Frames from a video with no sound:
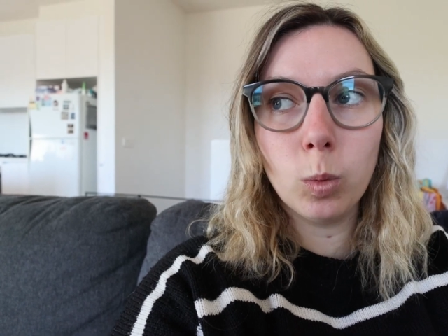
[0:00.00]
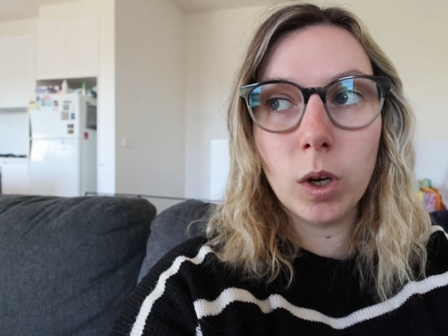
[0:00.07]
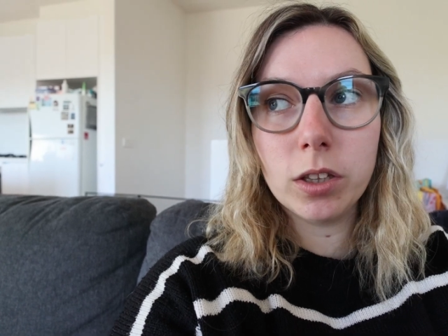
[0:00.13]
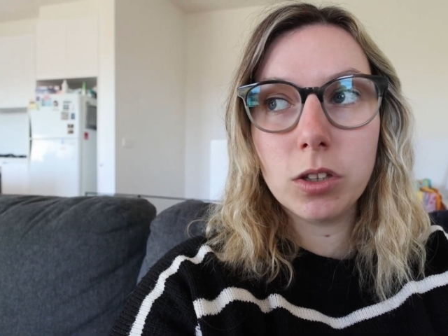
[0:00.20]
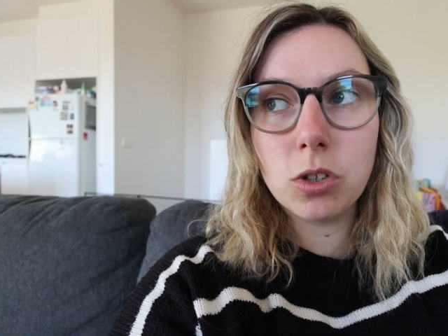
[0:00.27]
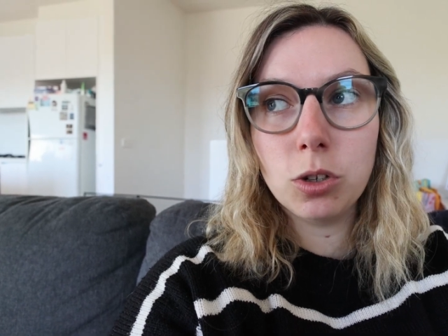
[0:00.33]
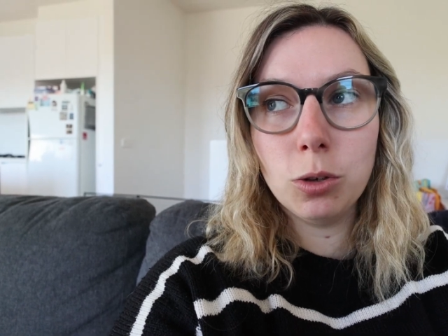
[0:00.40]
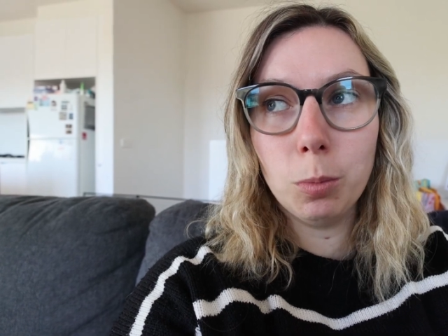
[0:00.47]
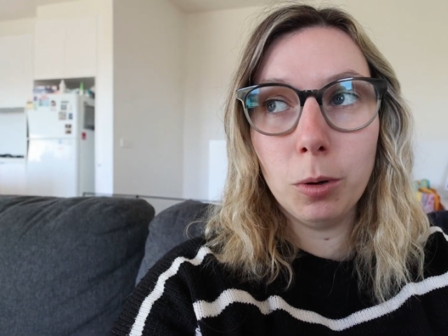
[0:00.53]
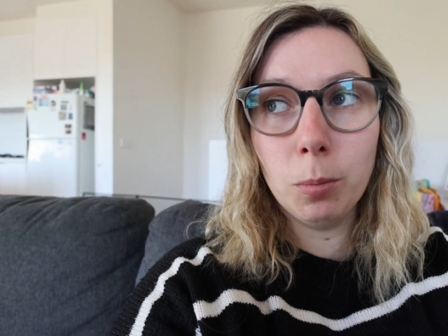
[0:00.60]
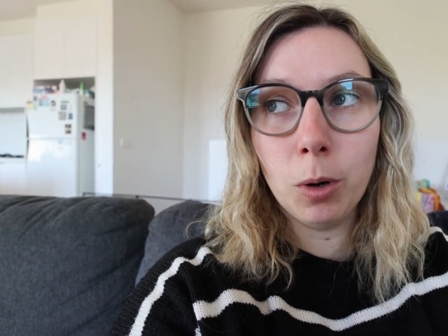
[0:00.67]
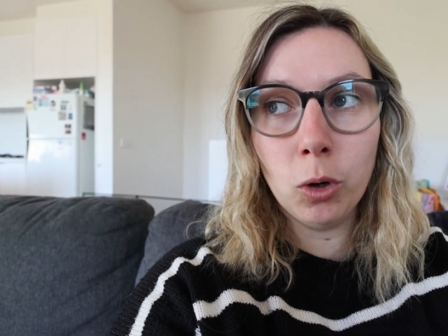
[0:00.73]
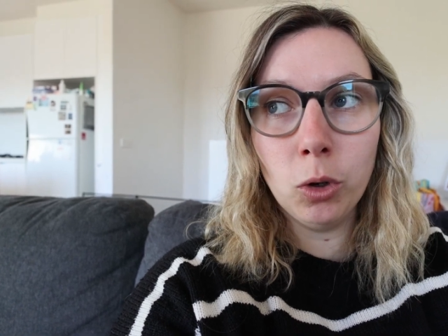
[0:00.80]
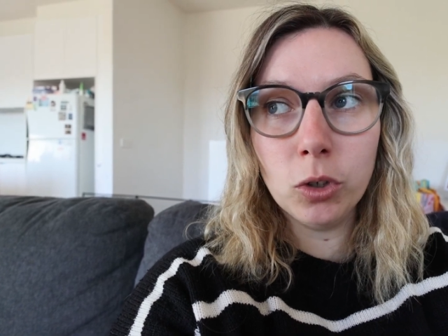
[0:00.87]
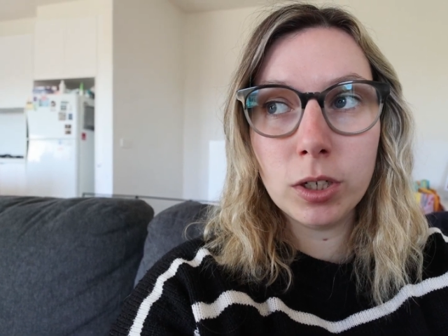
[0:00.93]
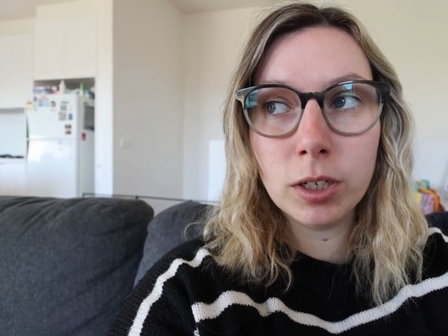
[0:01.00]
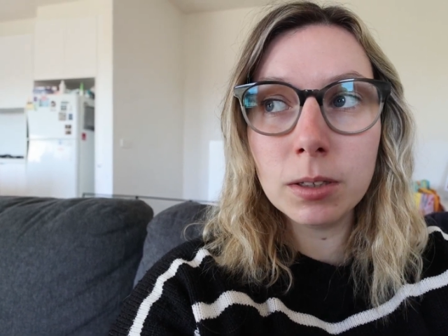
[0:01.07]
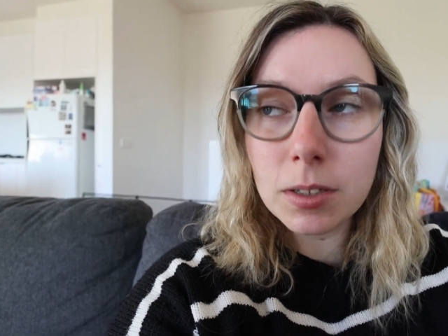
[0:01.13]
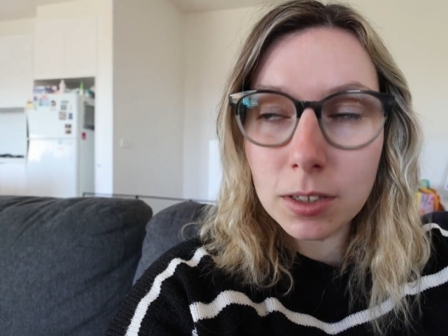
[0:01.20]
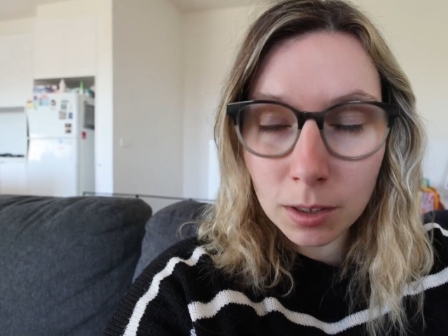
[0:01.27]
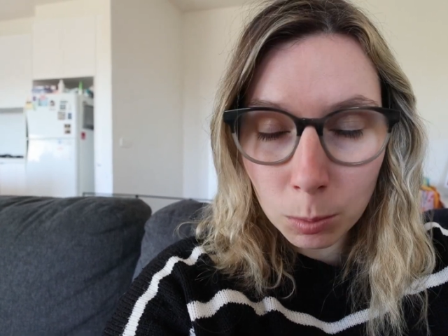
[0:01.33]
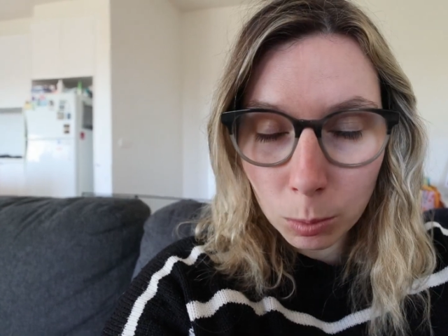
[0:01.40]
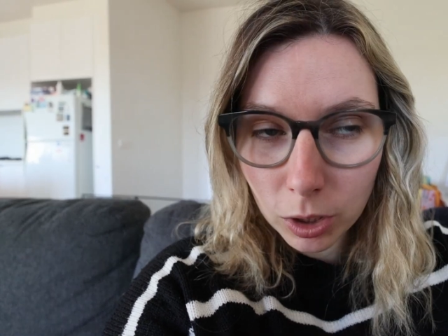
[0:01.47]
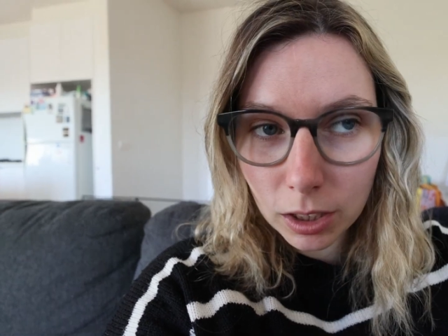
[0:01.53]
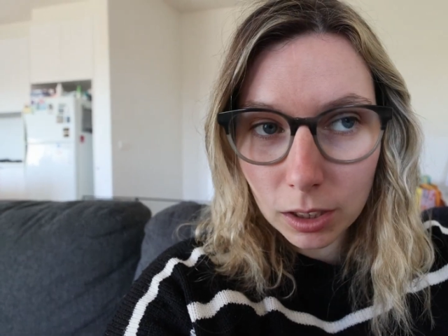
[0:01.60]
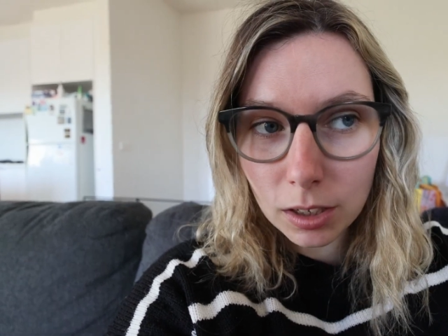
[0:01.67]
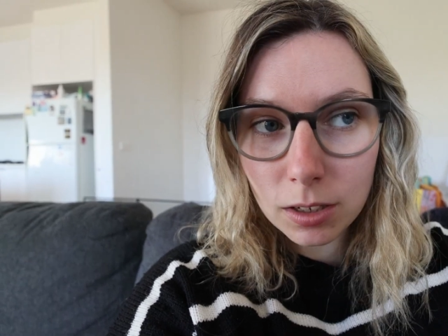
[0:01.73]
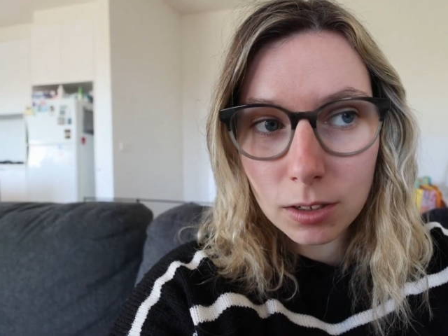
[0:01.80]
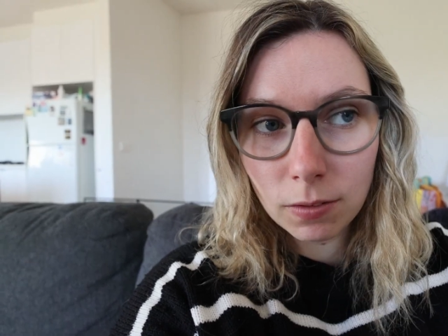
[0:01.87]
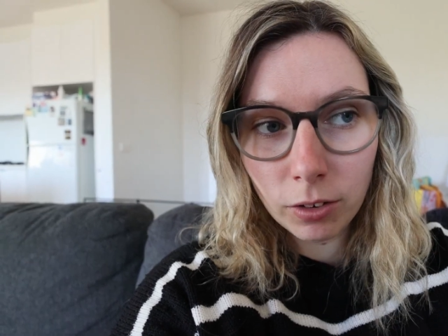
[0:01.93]
once you promote it
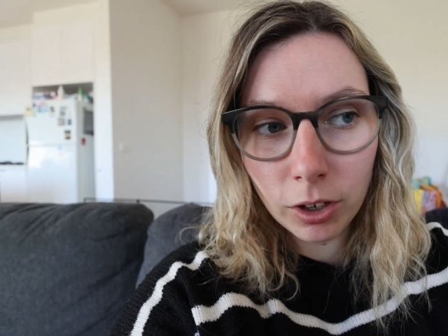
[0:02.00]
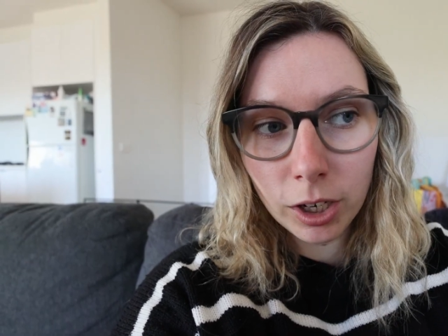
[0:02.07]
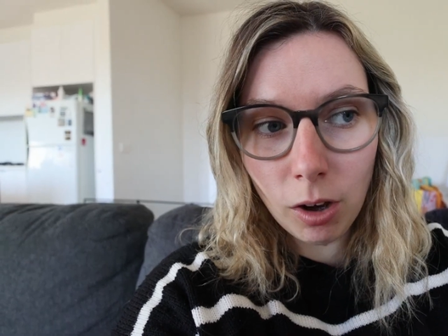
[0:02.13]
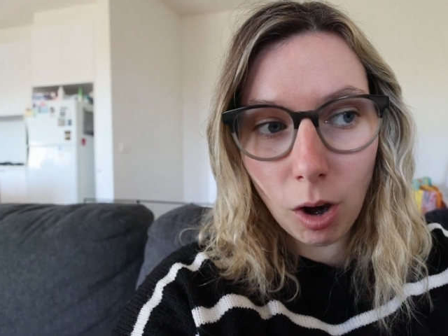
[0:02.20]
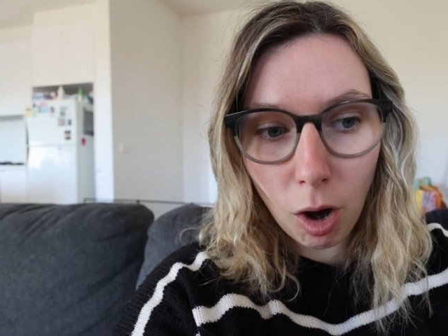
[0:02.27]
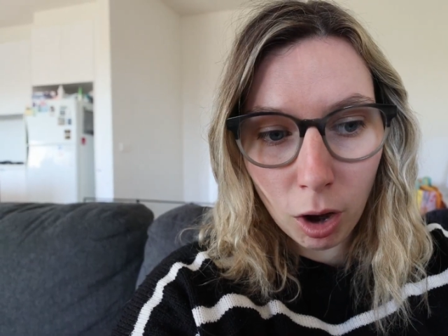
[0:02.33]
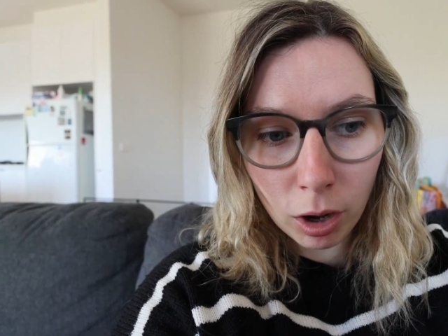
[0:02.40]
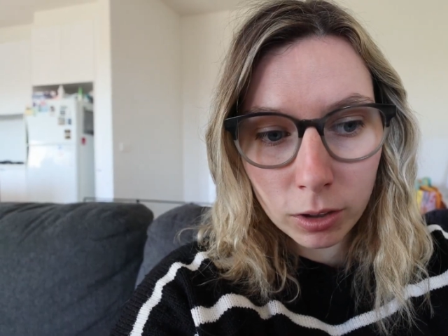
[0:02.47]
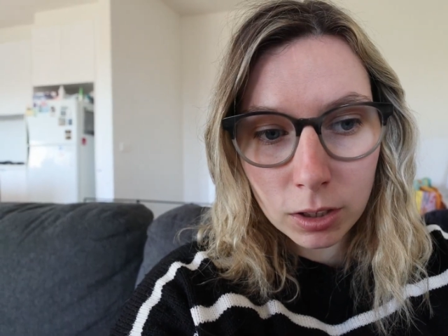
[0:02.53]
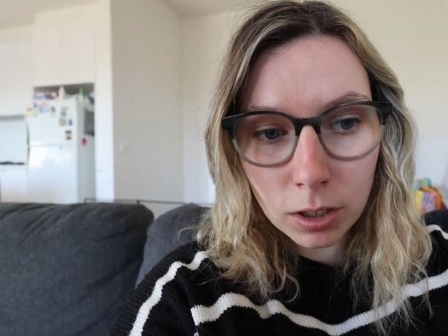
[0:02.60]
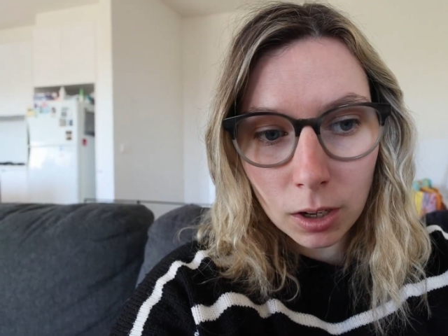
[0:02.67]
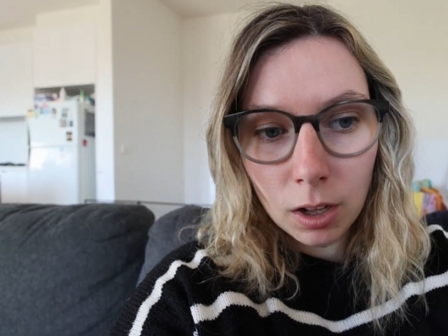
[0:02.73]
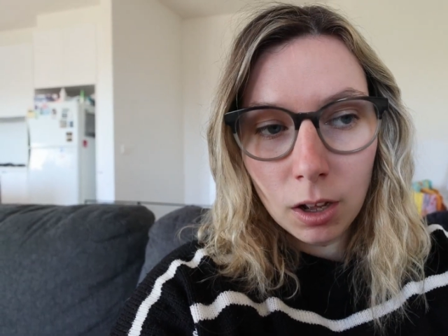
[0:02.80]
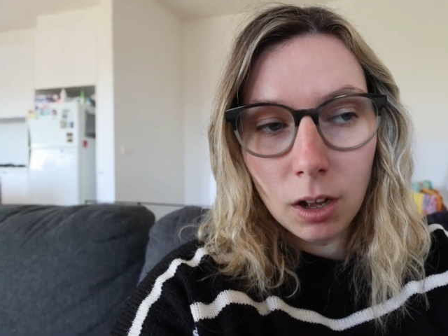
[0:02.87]
somewhere is very odd,